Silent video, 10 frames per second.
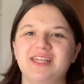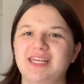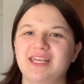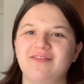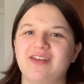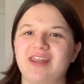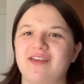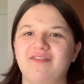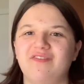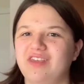even
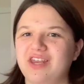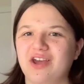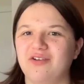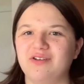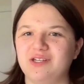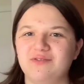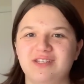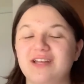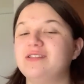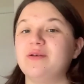if, you know, you've
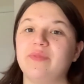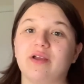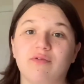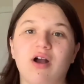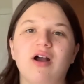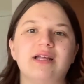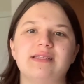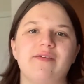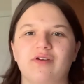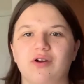done something wrong, it's
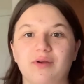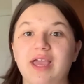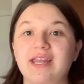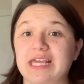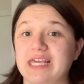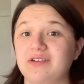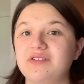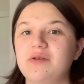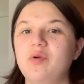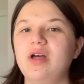never okay to kill
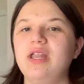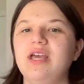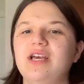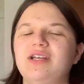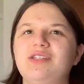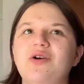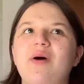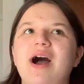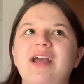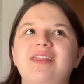someone. So
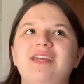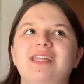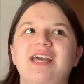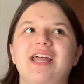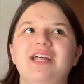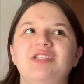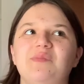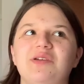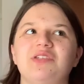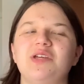I think that,
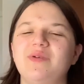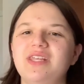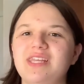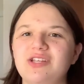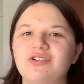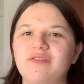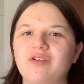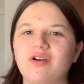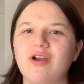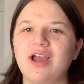especially with the nature of
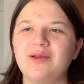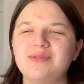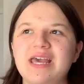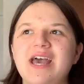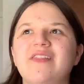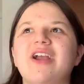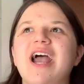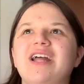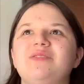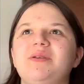her crimes, there
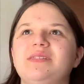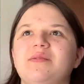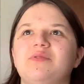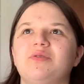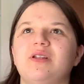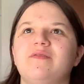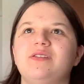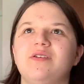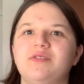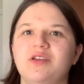had to be some sort of
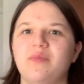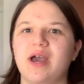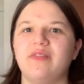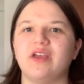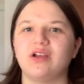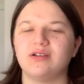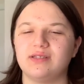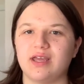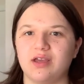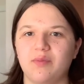sociopathic or
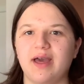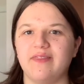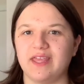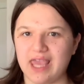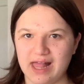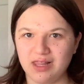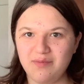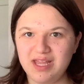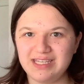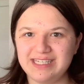psychopathic
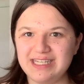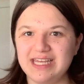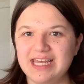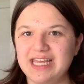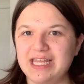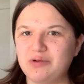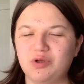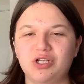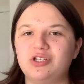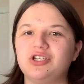element
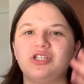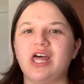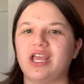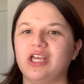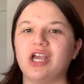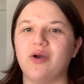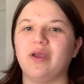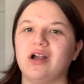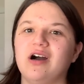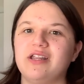just like
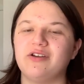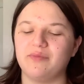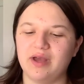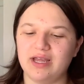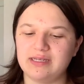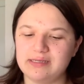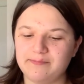going on in her mind.